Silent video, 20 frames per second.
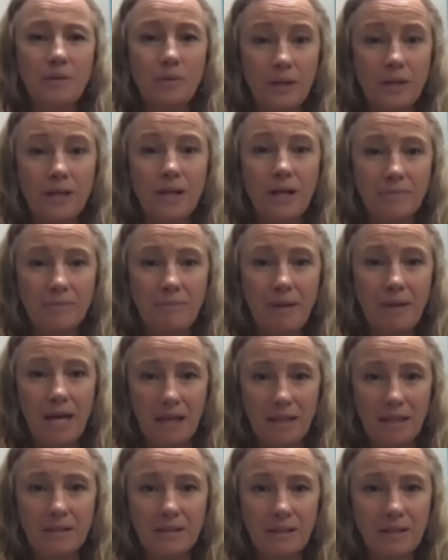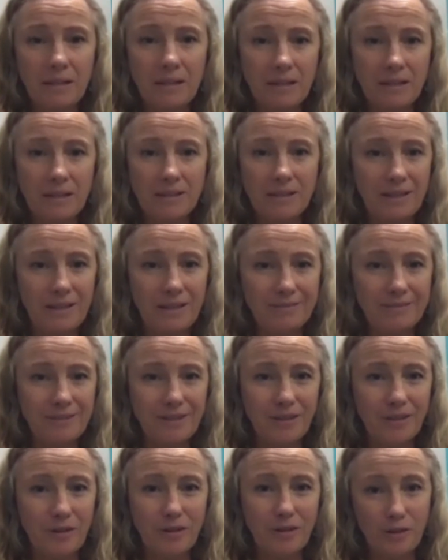you were a young man.
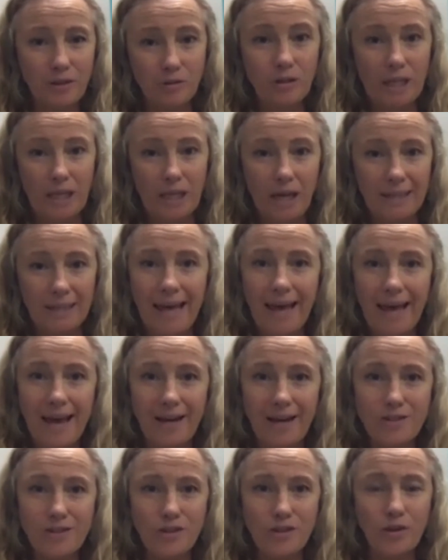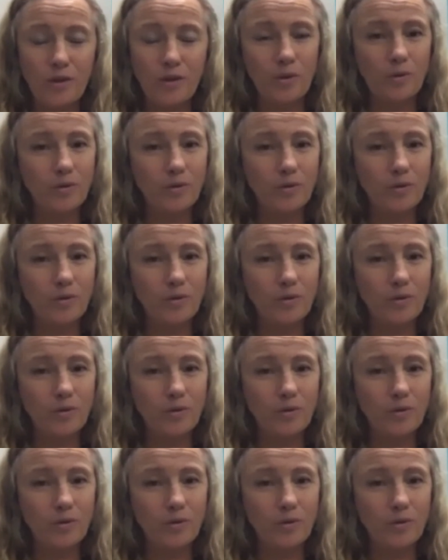You look young now. So